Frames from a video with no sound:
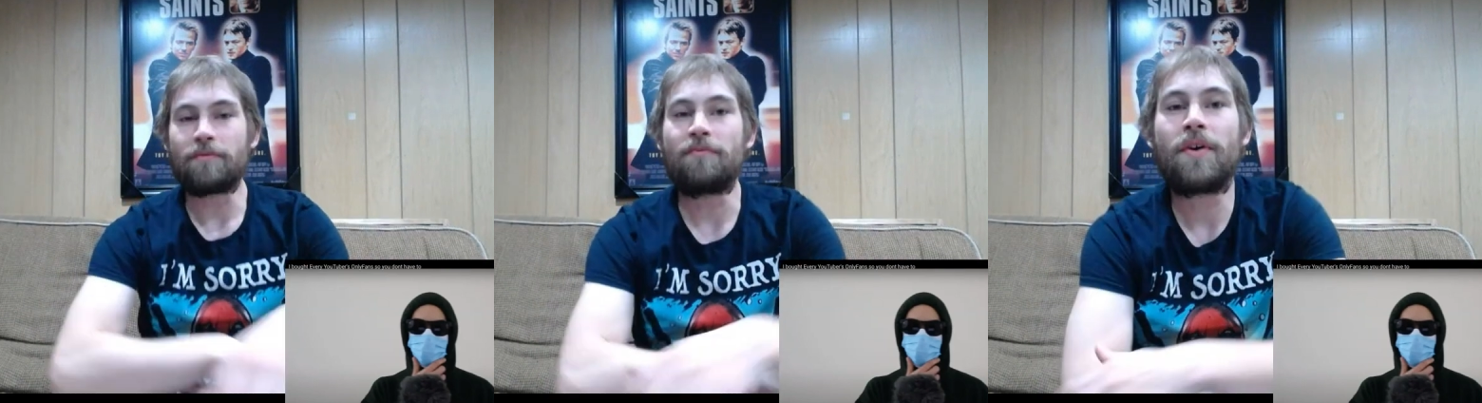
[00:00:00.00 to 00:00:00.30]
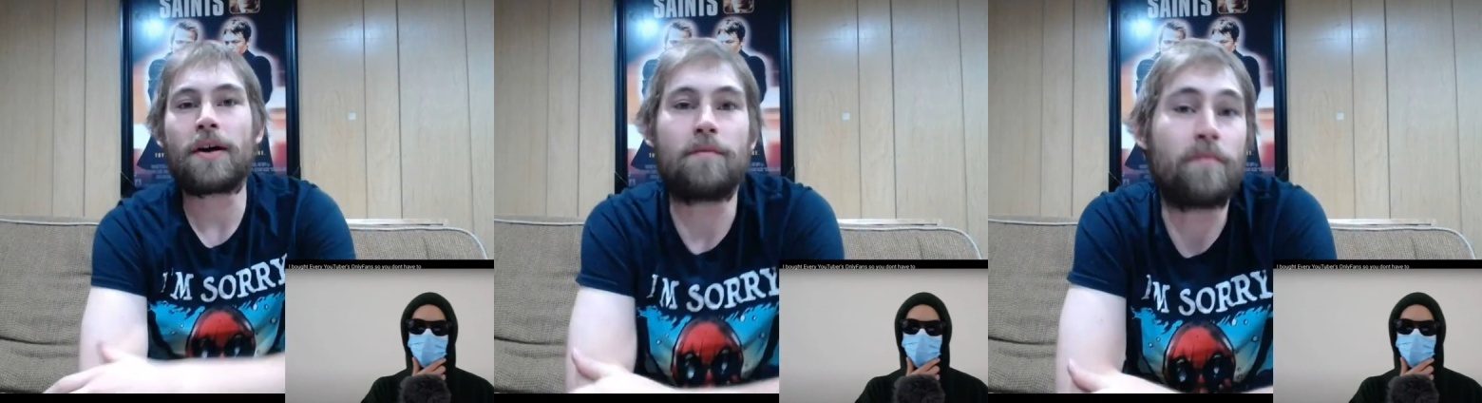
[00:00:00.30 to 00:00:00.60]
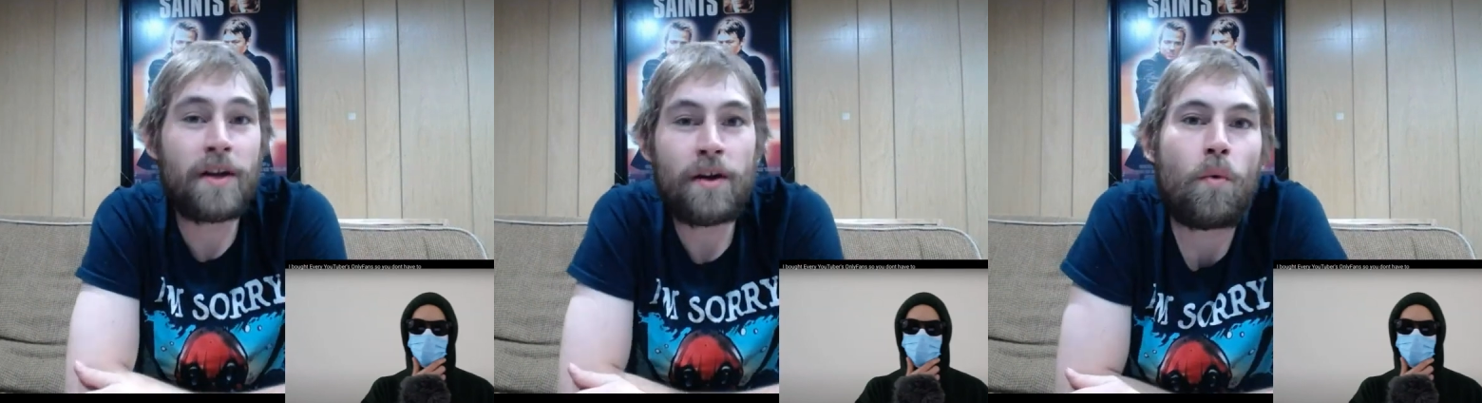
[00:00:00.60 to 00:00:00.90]
Speaker 1: fucking
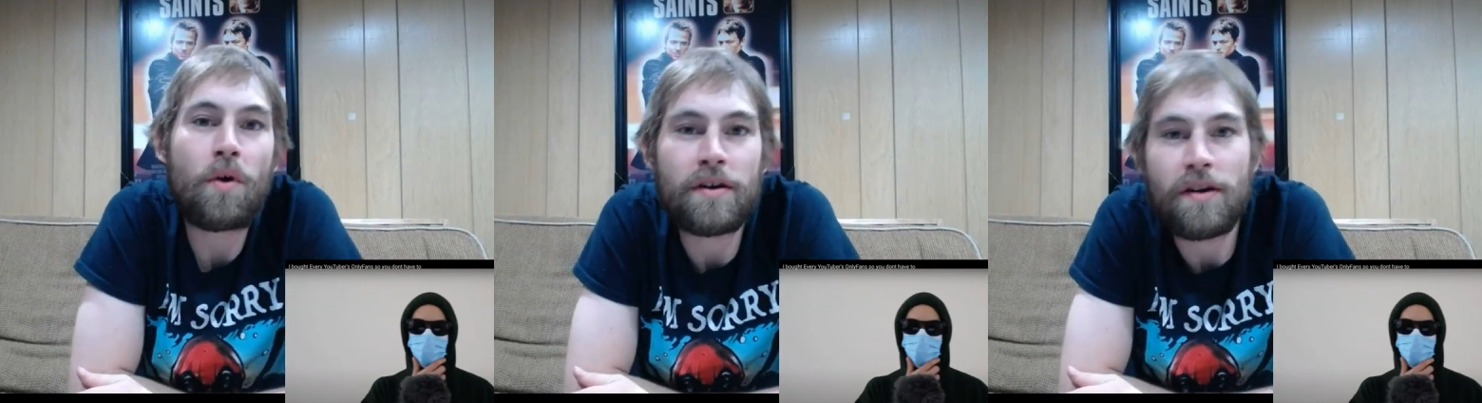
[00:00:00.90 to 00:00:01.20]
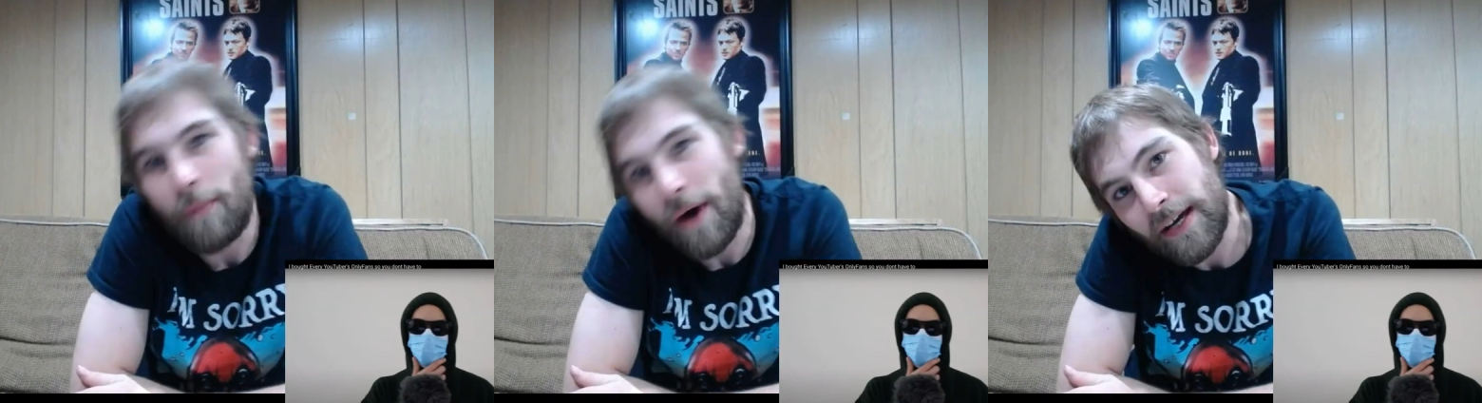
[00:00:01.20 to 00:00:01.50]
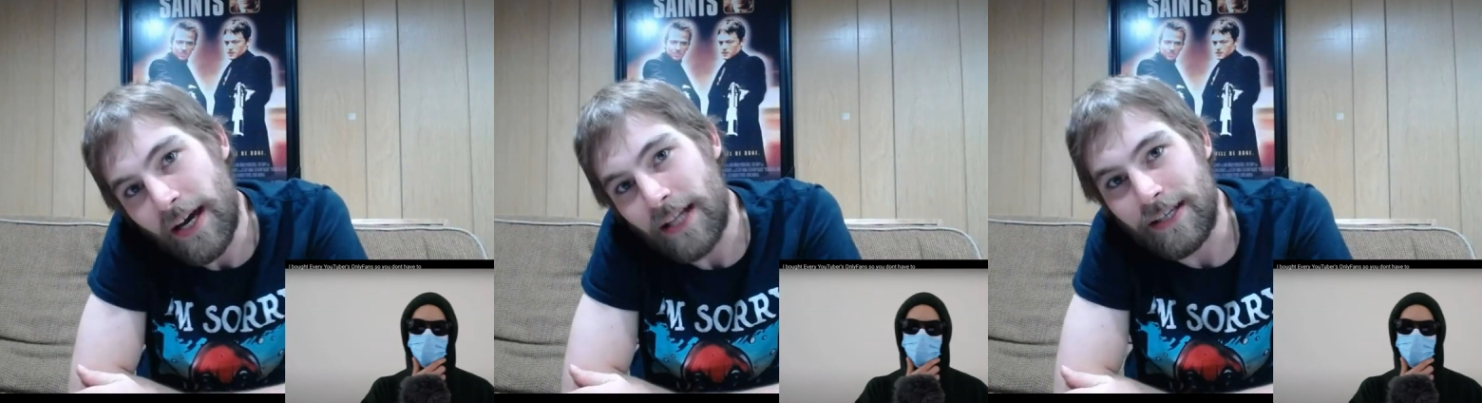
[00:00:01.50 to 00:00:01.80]
working on my
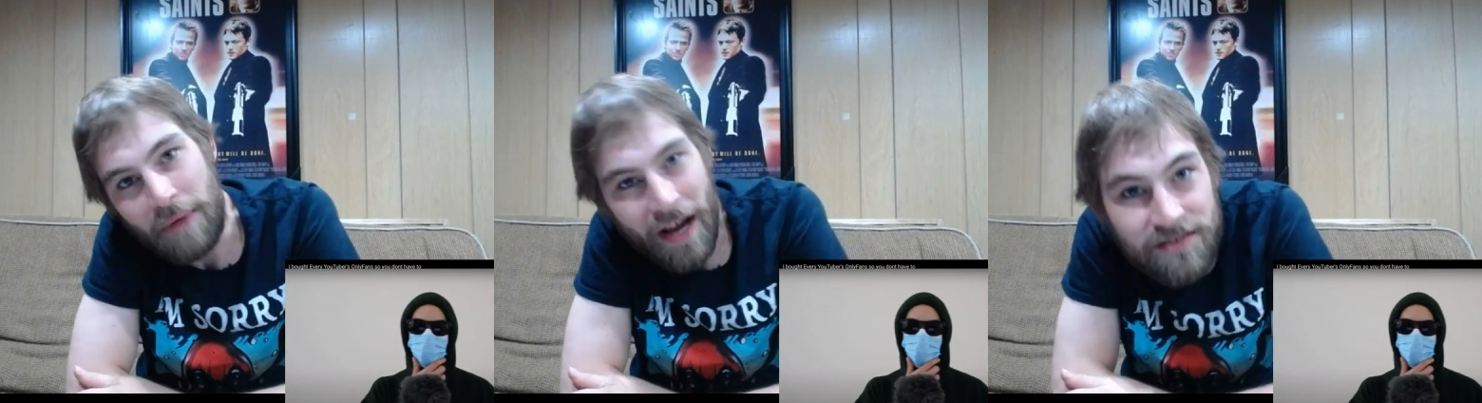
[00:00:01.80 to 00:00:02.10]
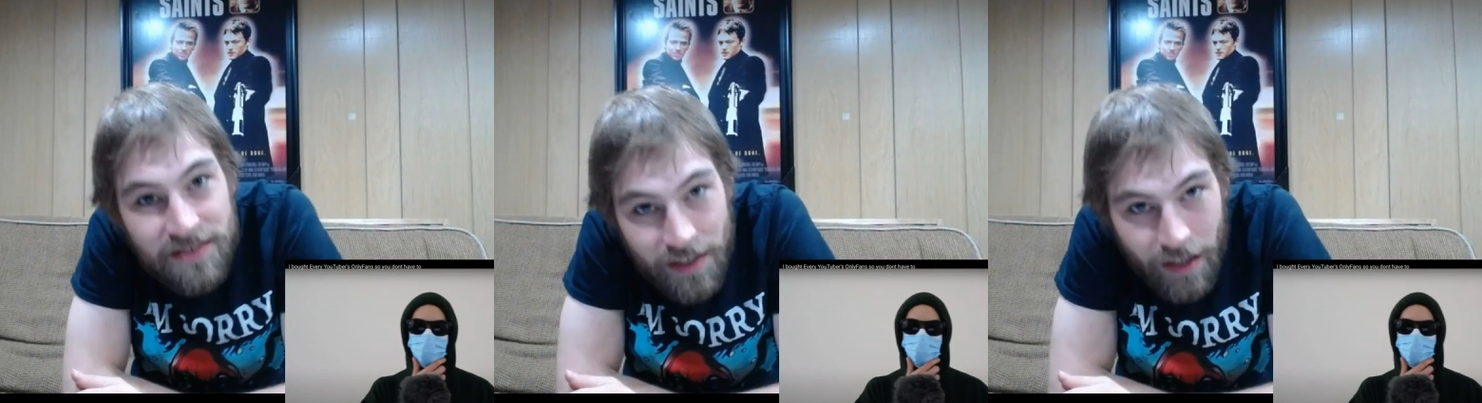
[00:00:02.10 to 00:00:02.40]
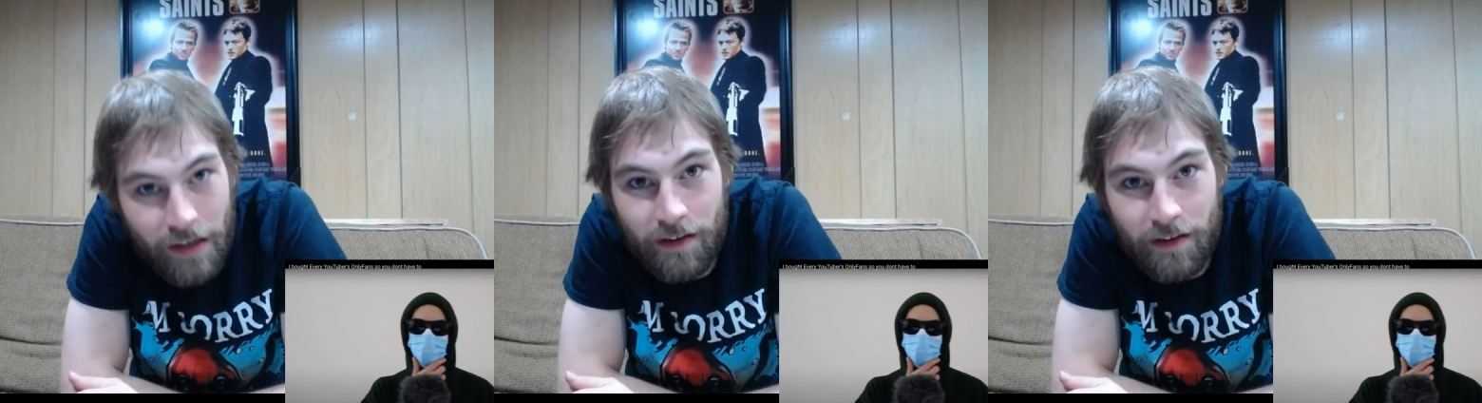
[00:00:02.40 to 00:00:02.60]
goddamn house today.